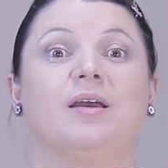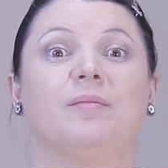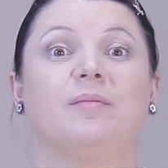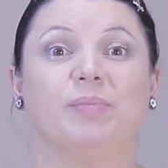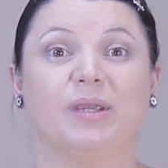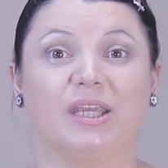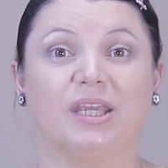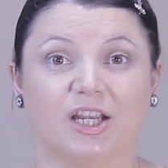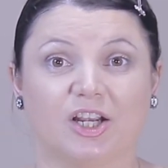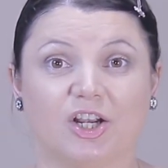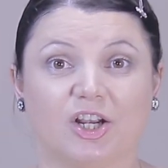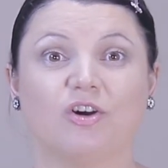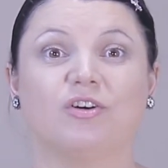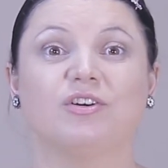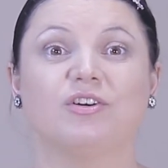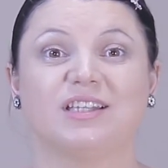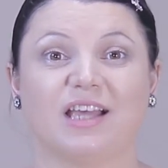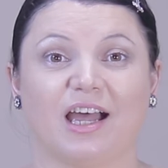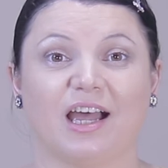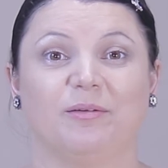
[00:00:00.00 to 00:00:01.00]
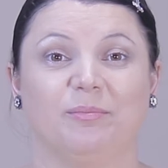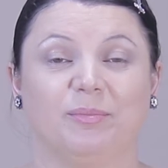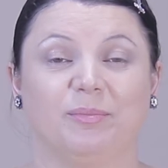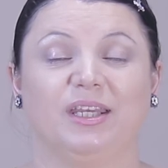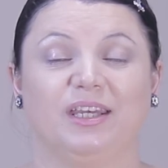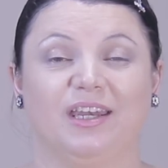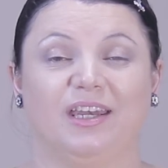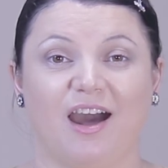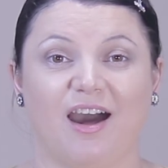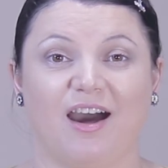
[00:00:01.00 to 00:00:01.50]
Because I'm
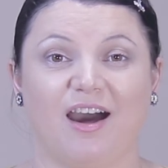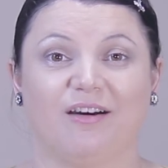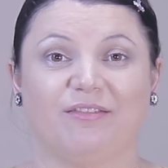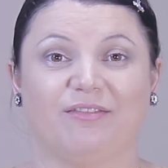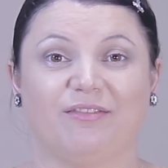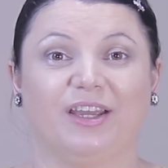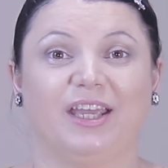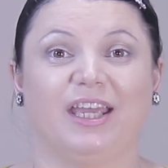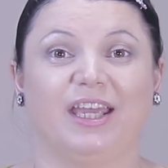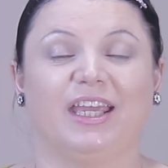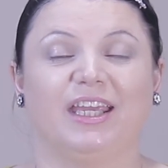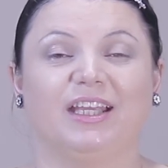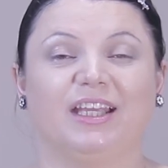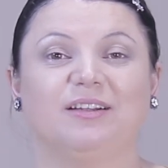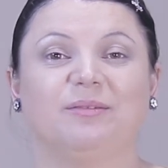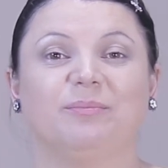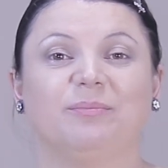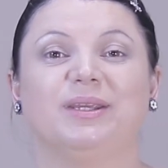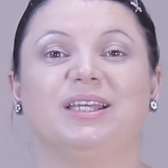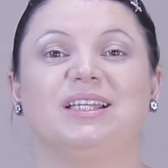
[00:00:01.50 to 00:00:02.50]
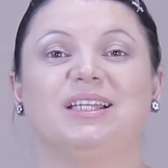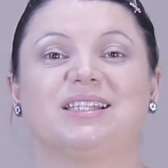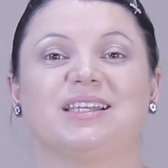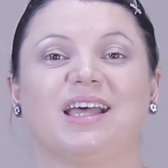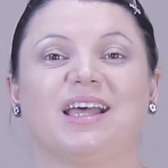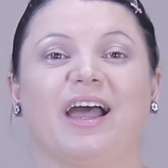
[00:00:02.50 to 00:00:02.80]
enough, it means